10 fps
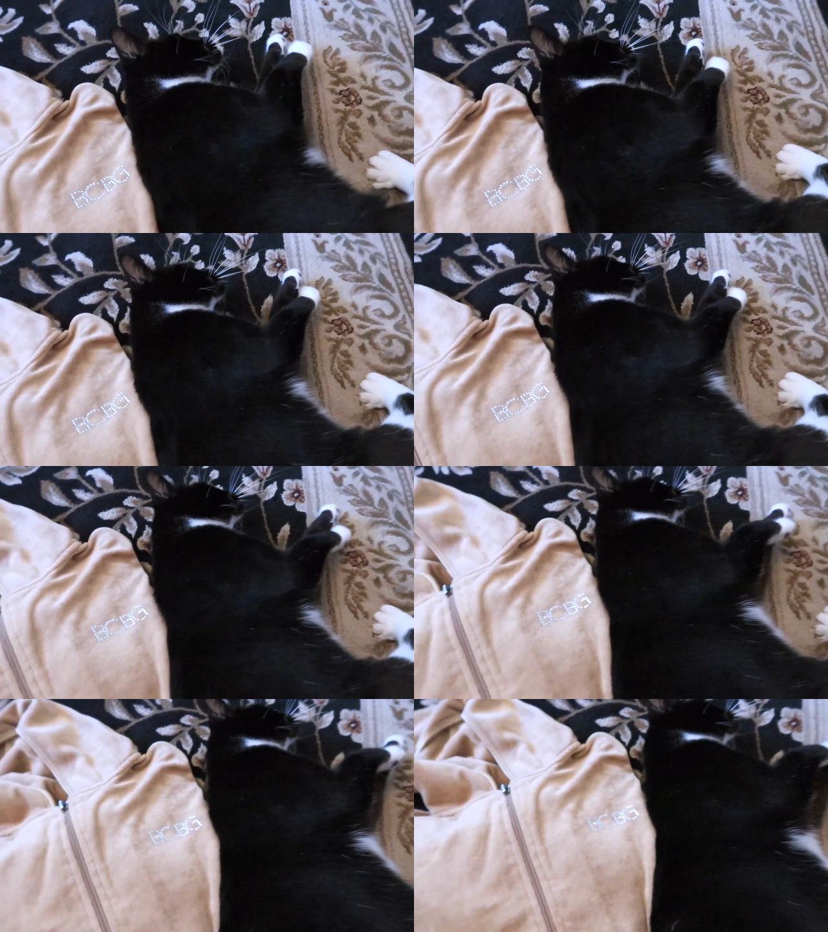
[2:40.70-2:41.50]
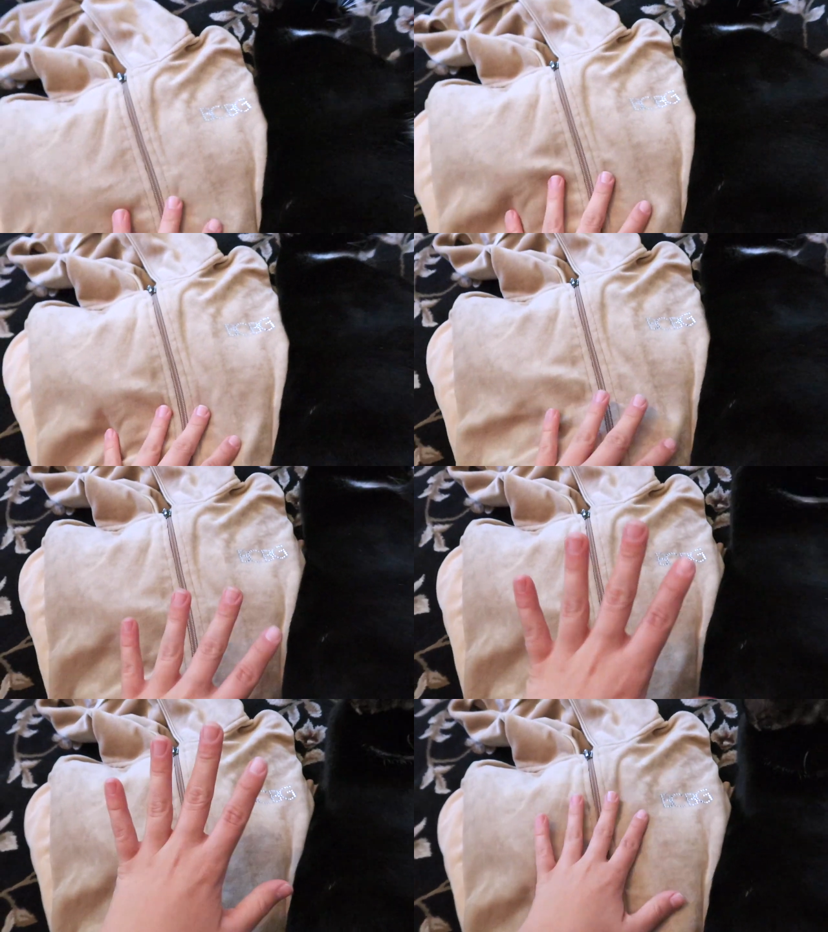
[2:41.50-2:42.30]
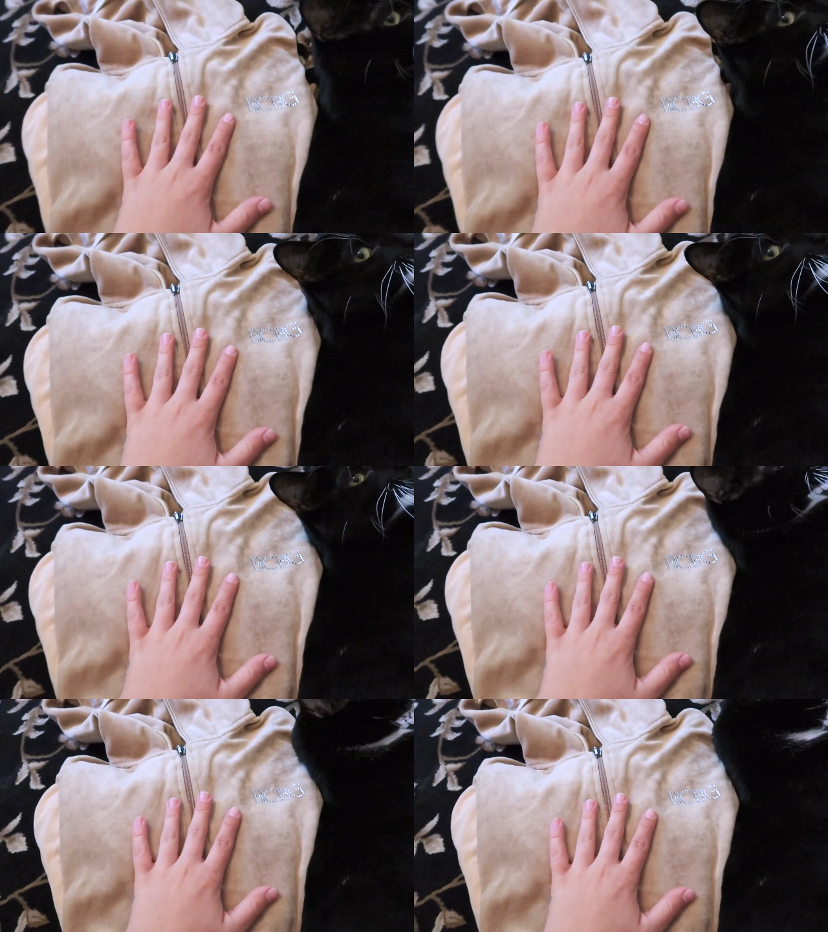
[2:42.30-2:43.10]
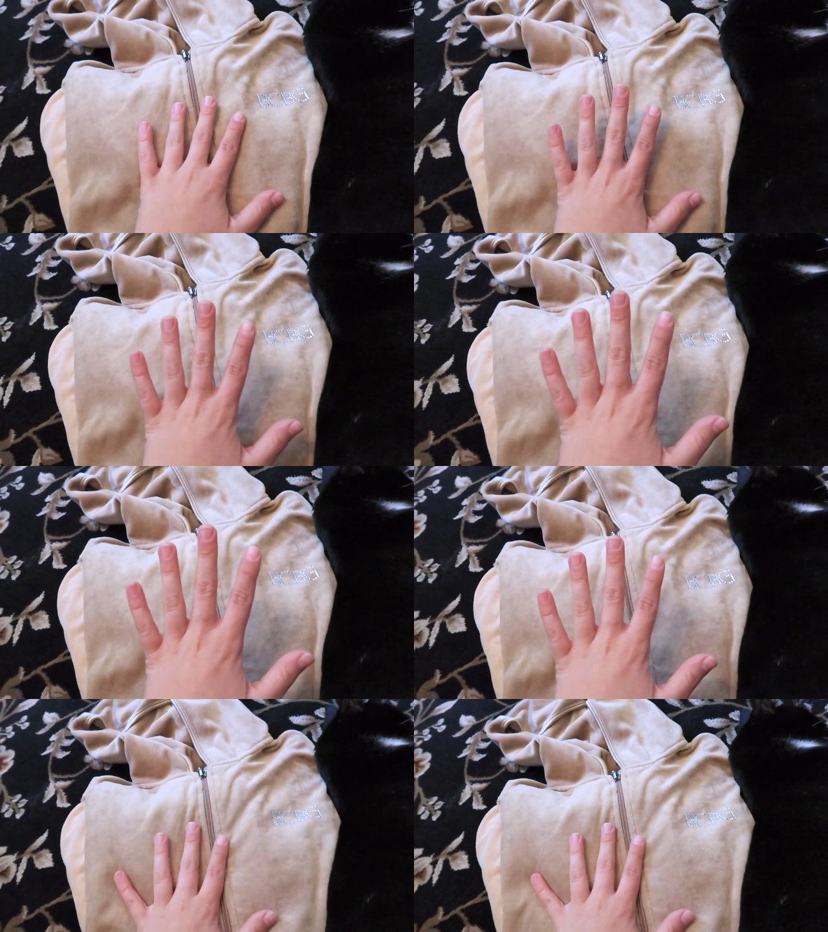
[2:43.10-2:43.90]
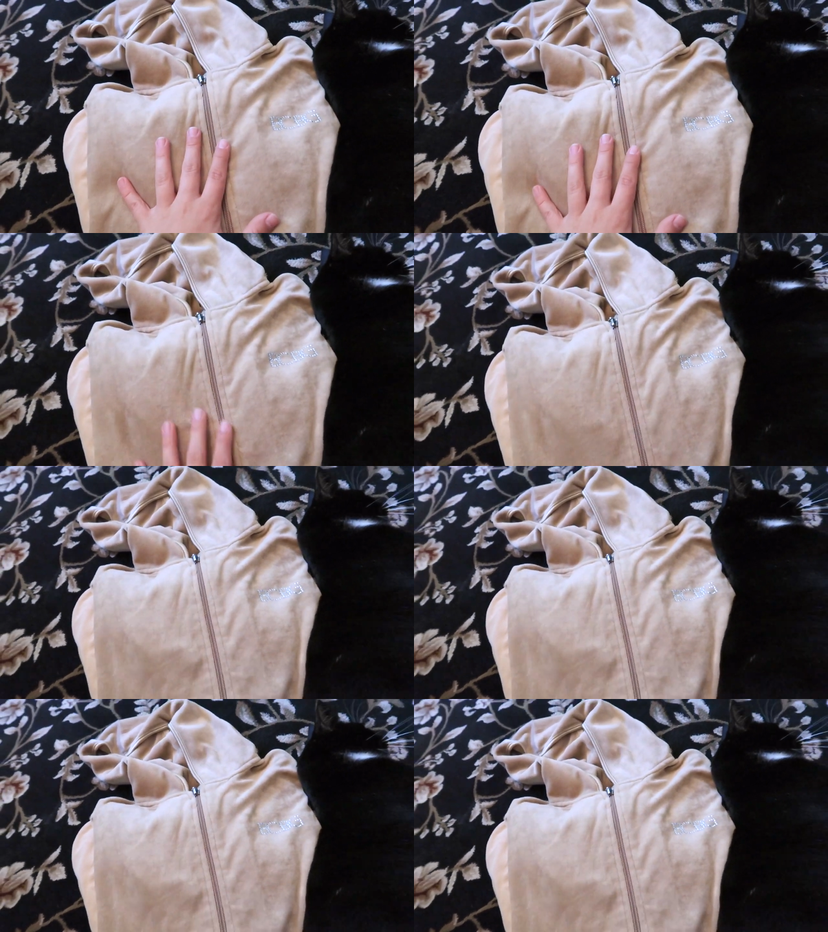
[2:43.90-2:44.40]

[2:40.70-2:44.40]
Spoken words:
No face is visible, so there are no lips to read.